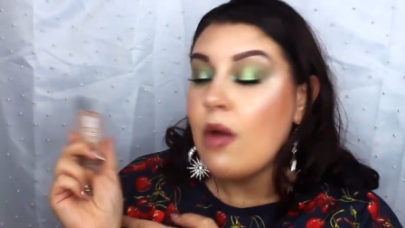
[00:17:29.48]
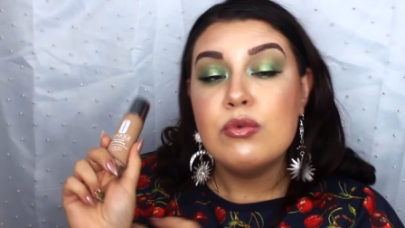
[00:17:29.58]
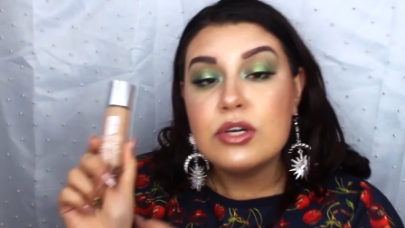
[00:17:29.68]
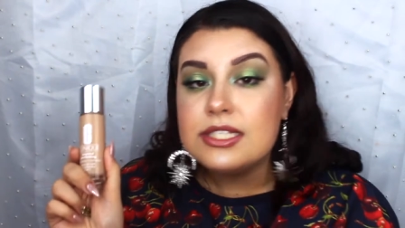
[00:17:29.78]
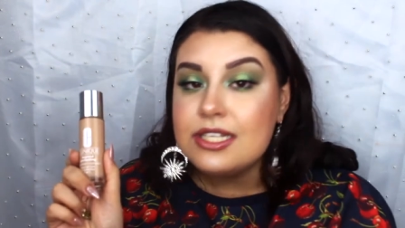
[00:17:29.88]
I
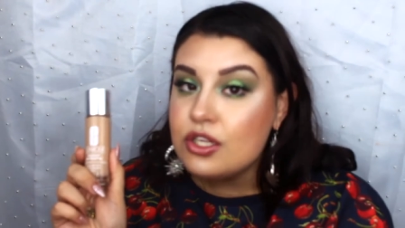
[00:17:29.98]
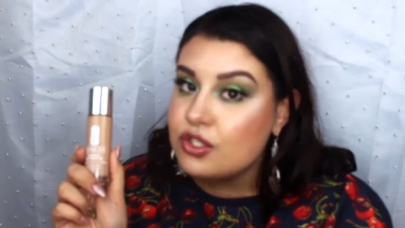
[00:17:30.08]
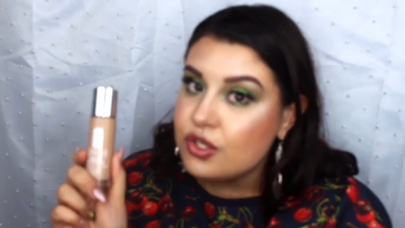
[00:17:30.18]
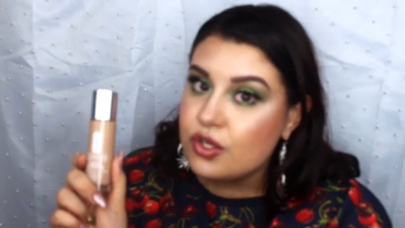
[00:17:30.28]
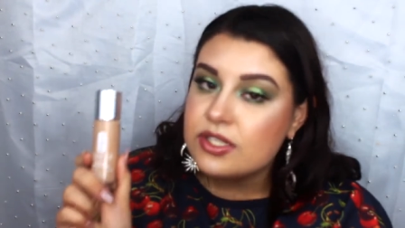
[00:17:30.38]
will continue
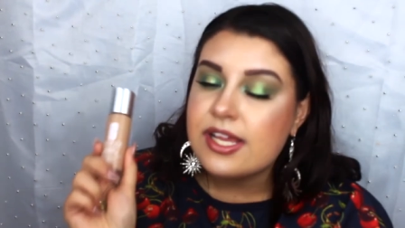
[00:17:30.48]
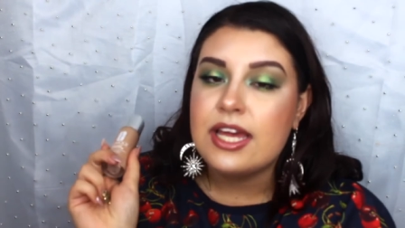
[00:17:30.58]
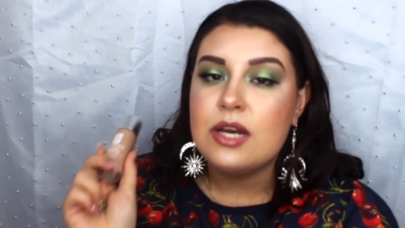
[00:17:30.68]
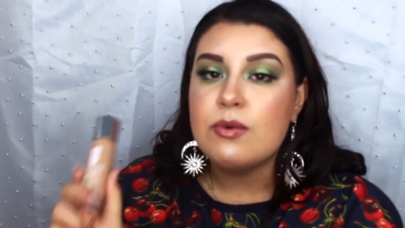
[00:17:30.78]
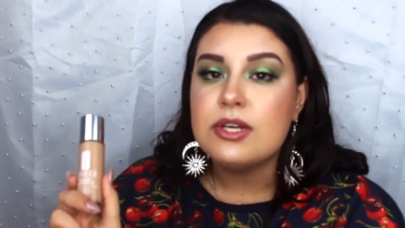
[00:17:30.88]
to use it
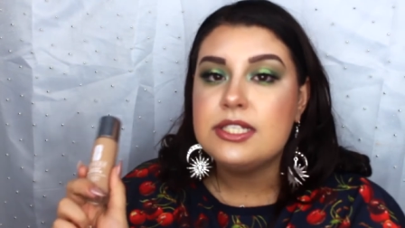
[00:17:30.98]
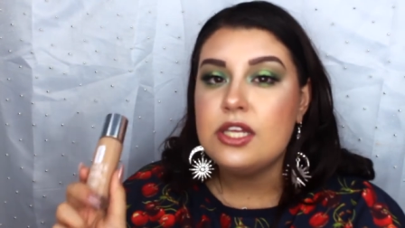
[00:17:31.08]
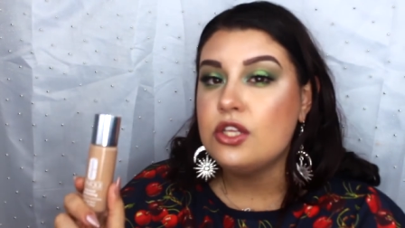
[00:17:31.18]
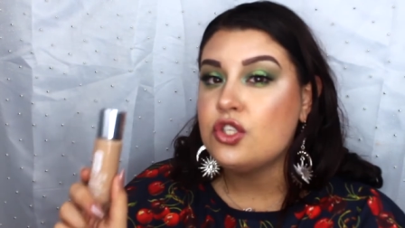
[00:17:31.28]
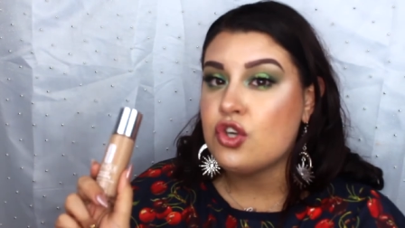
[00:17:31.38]
and I will
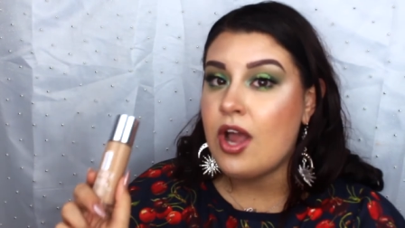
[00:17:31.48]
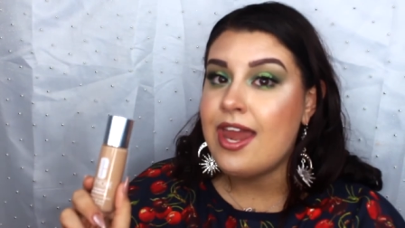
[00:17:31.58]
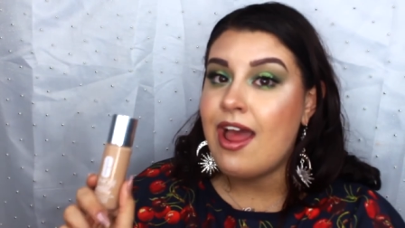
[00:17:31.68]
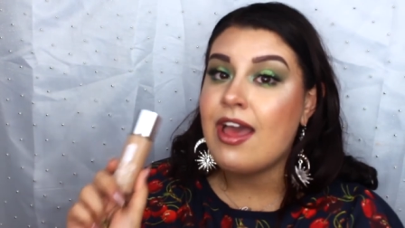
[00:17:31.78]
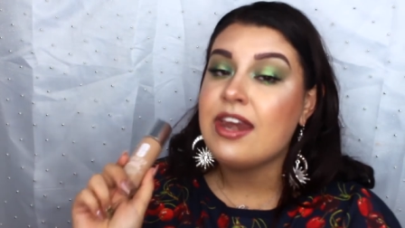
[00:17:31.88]
continue to try
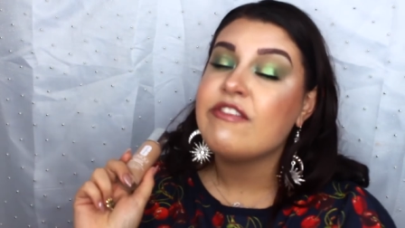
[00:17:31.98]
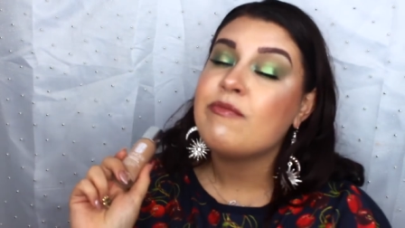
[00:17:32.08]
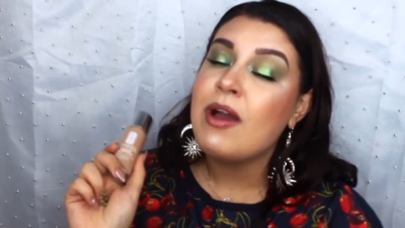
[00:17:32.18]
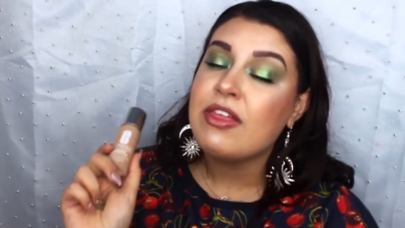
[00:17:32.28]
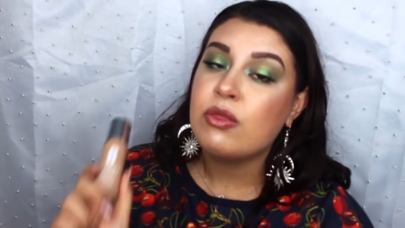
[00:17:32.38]
it out. And if
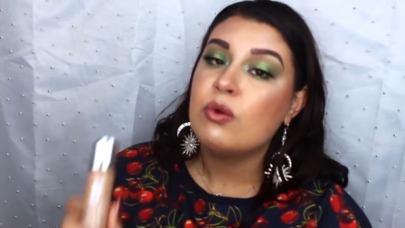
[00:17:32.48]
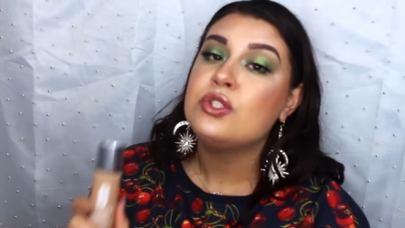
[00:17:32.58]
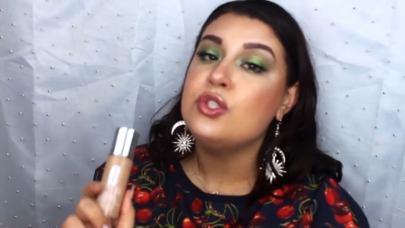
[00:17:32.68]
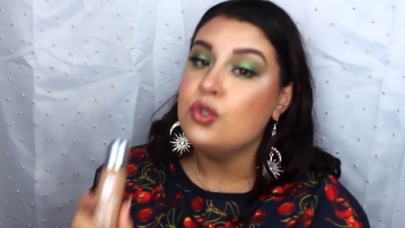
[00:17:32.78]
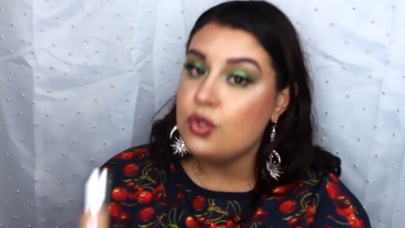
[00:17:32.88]
my
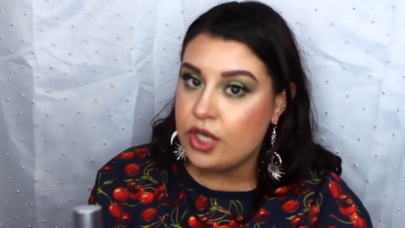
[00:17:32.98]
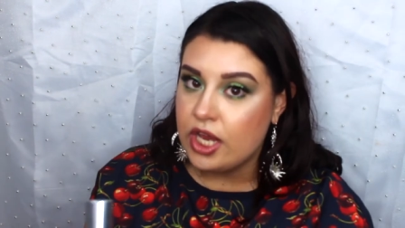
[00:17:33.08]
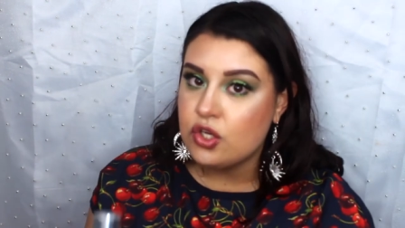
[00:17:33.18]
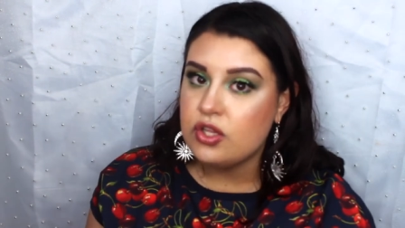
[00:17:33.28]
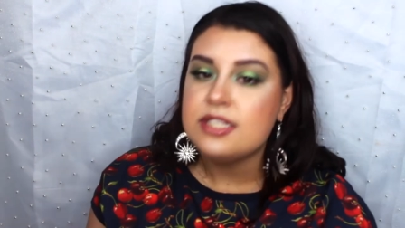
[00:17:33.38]
thoughts do
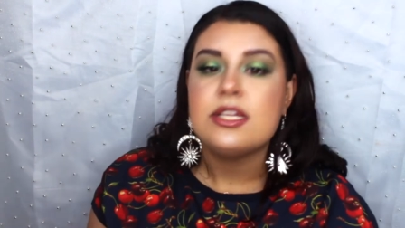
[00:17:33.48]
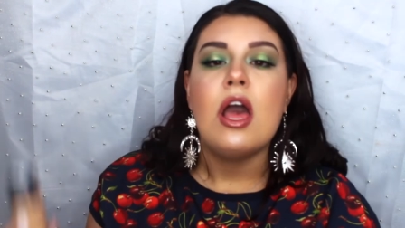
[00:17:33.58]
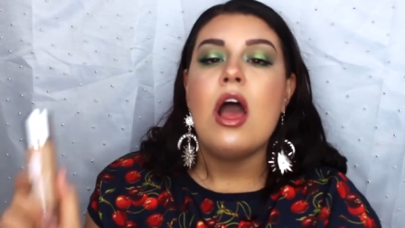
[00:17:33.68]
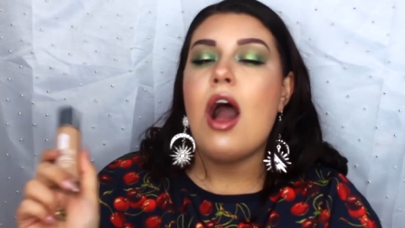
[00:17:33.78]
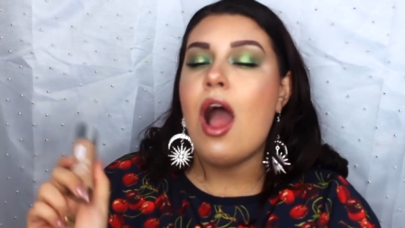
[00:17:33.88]
change on this,
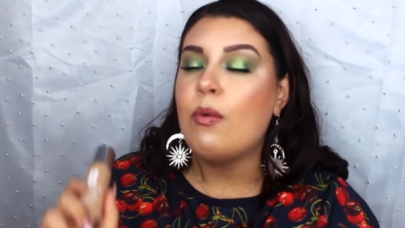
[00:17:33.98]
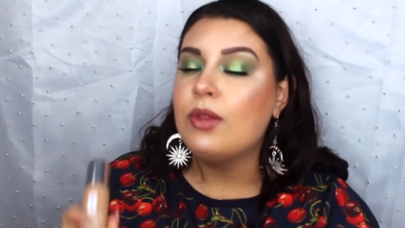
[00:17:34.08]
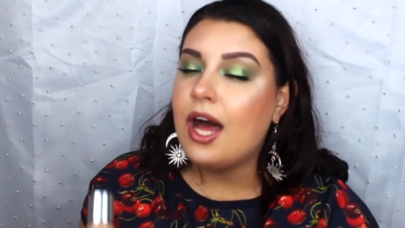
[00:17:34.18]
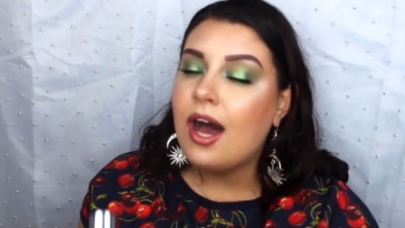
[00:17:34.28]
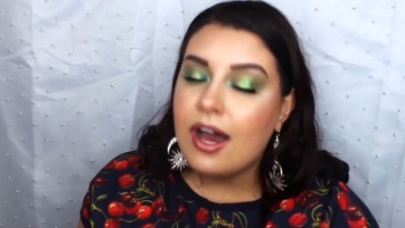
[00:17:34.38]
I
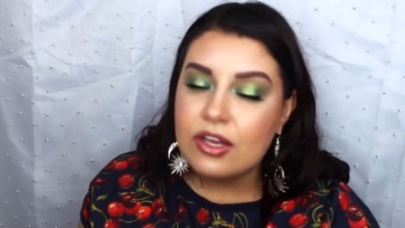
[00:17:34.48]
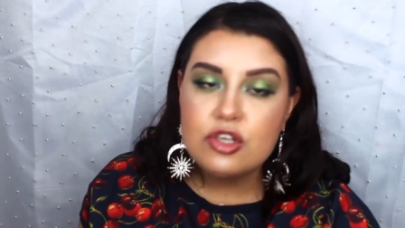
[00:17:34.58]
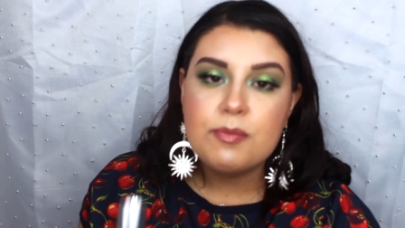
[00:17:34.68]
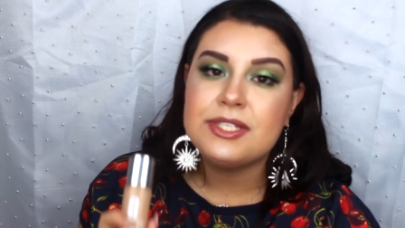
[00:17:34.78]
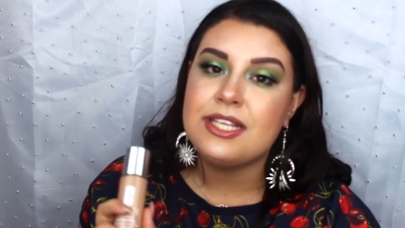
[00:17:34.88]
will
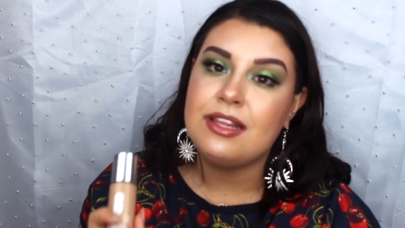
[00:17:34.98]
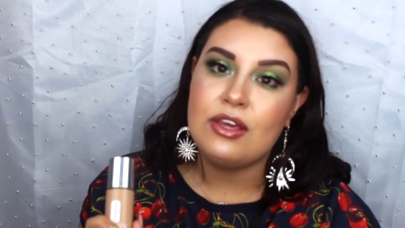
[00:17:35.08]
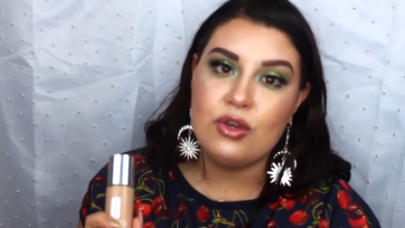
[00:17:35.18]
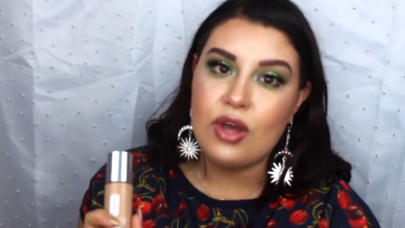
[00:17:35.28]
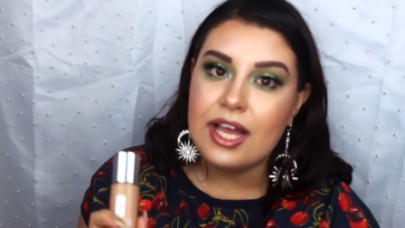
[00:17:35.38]
100%
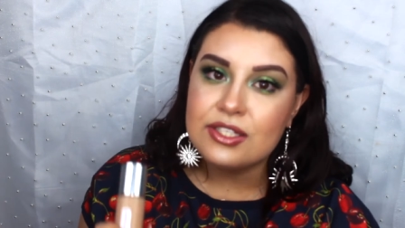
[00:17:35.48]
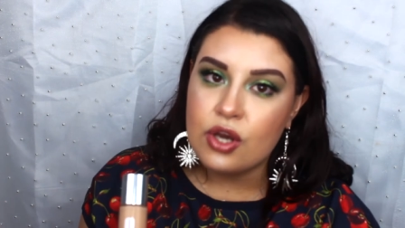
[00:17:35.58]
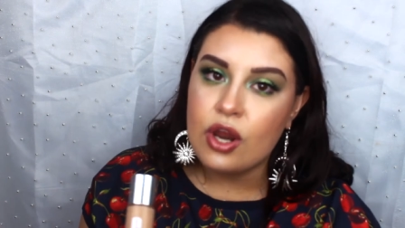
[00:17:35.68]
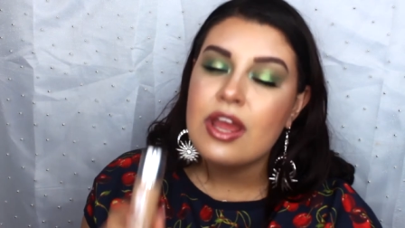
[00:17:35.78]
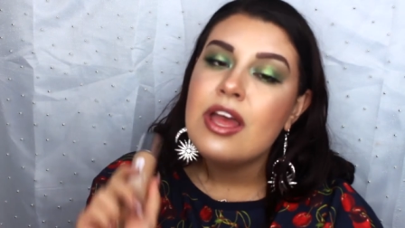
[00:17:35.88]
let you guys
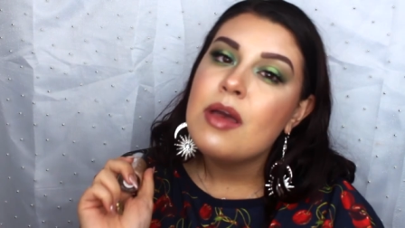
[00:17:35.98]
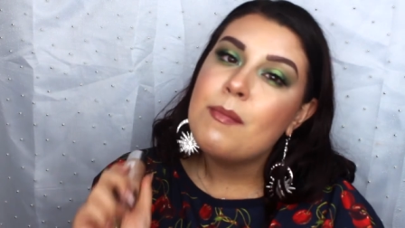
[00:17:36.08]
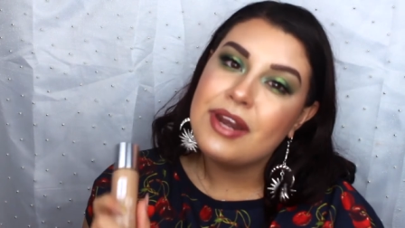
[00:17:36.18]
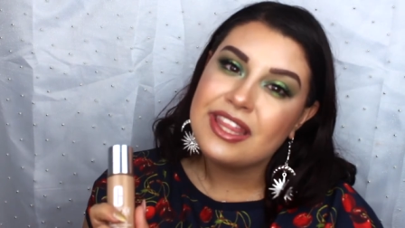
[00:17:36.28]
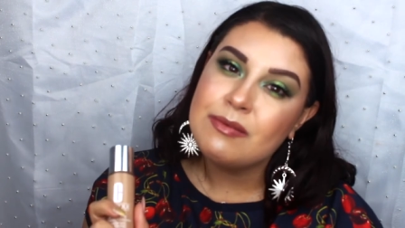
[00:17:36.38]
know.
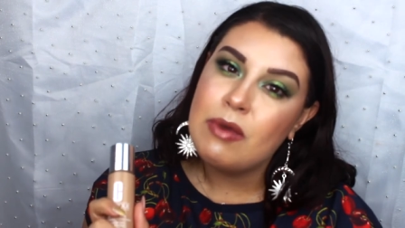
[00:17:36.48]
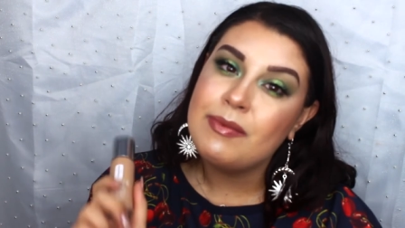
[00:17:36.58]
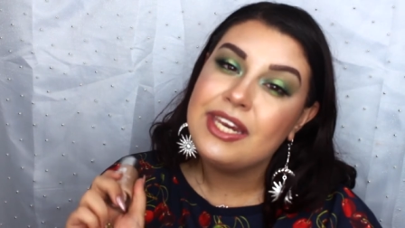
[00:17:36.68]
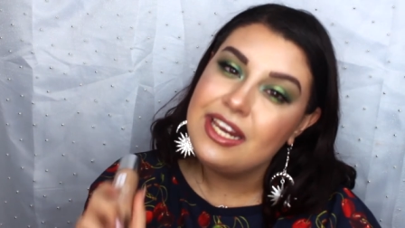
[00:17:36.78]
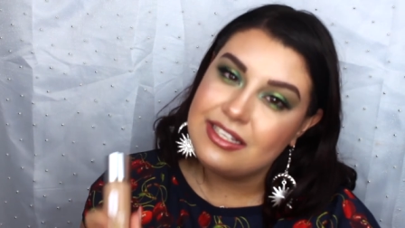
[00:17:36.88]
But at the
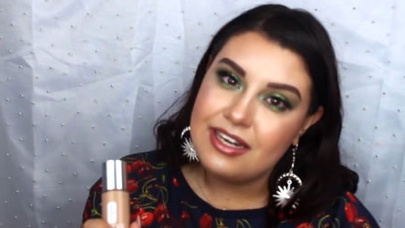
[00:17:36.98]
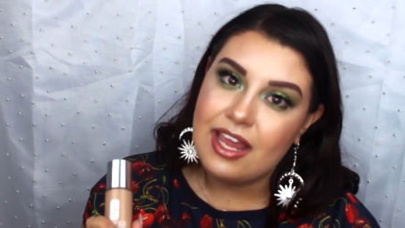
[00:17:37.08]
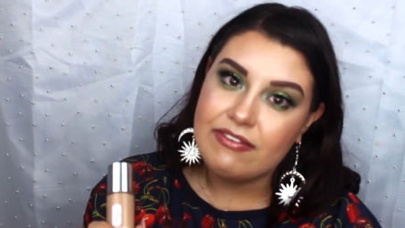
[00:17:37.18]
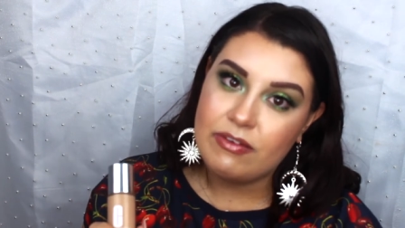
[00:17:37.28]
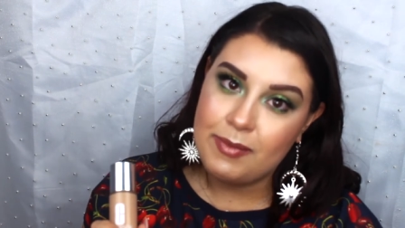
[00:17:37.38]
moment, it is an
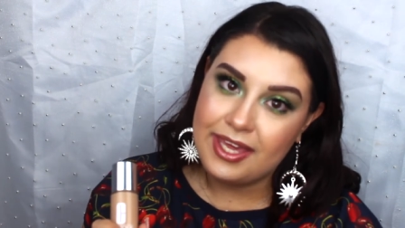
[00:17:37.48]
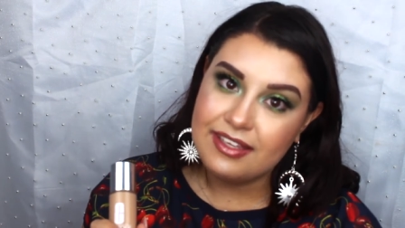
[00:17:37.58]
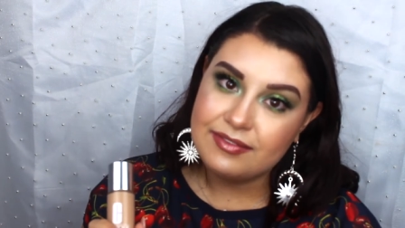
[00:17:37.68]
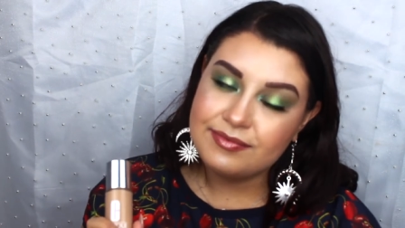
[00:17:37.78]
A for me.